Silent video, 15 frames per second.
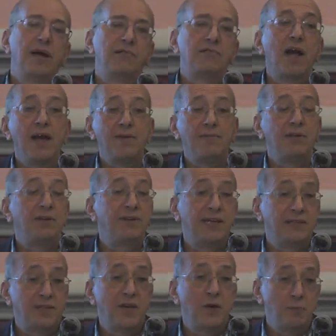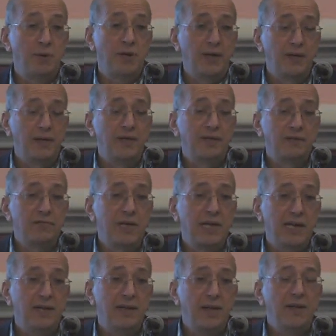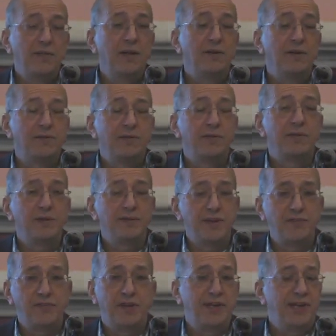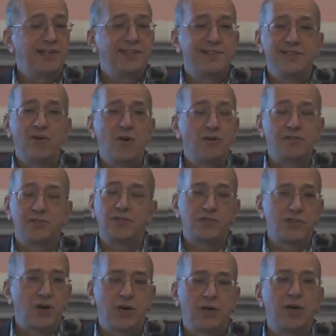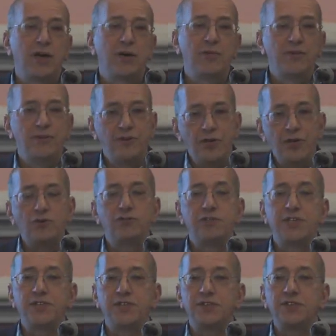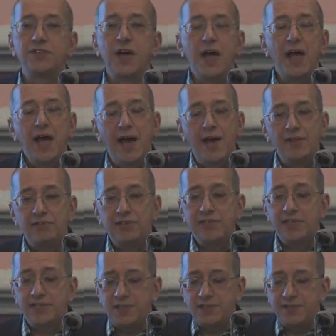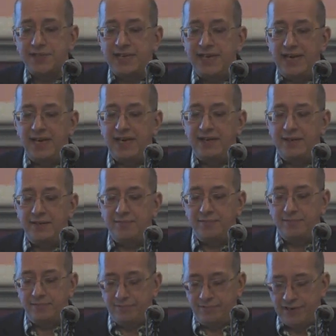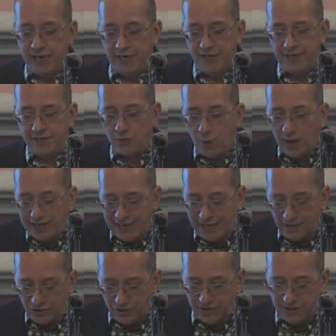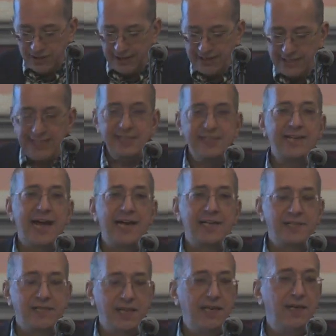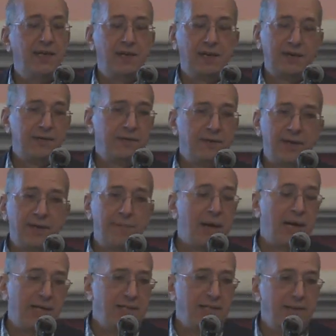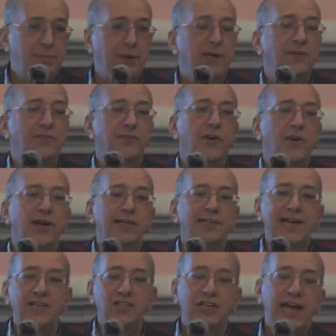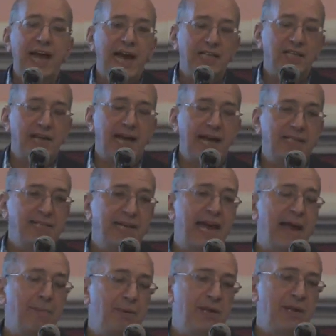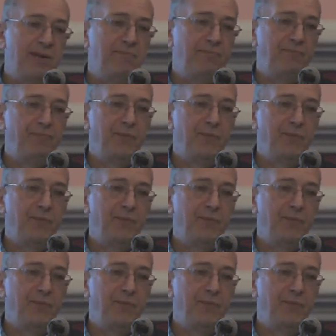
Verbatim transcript: arrival of L Dopa really that, that does it. It's not Charcot. There's a huge resistance. And the resistance in, in Britain is quite interesting. It isn't anti La Maladie de Parkinson, it's actually anti eponym.